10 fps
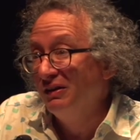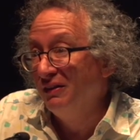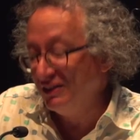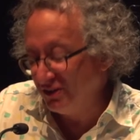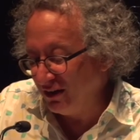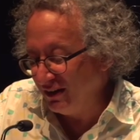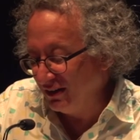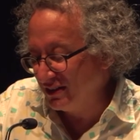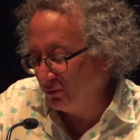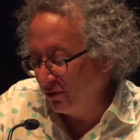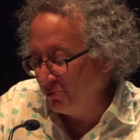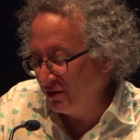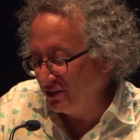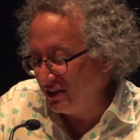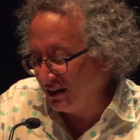These are ideas that would have been
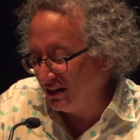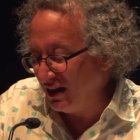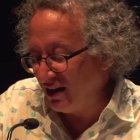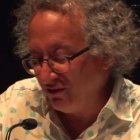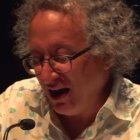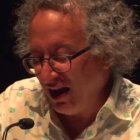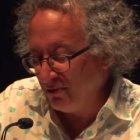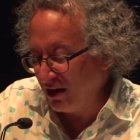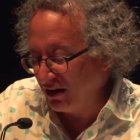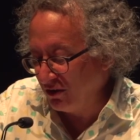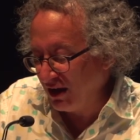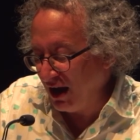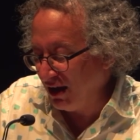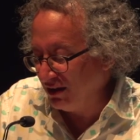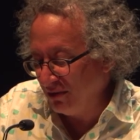rejected out of hand by
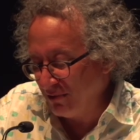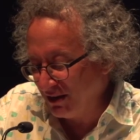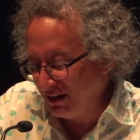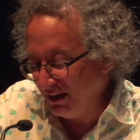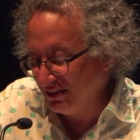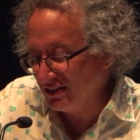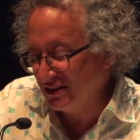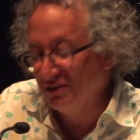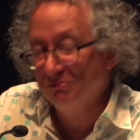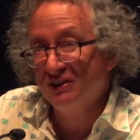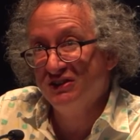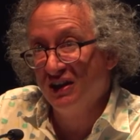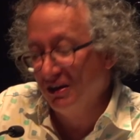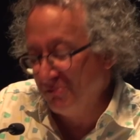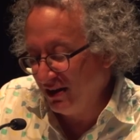Gauguin and Matisse, by
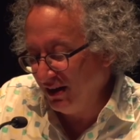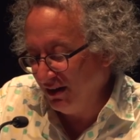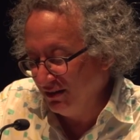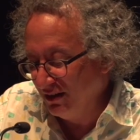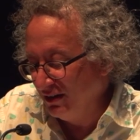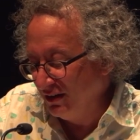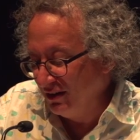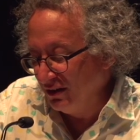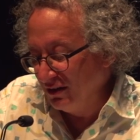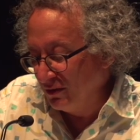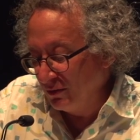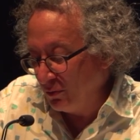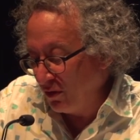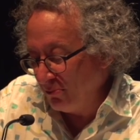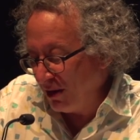Giacometti,
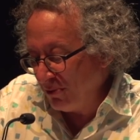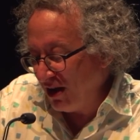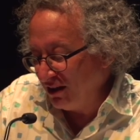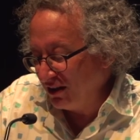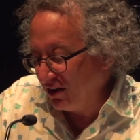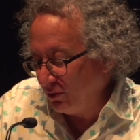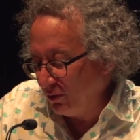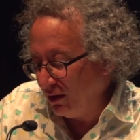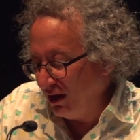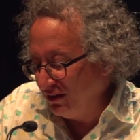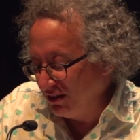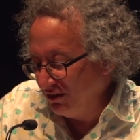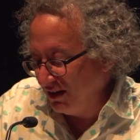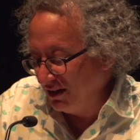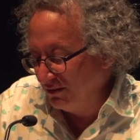or by Pollock and de
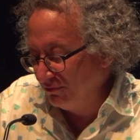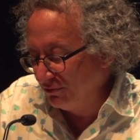Kooning.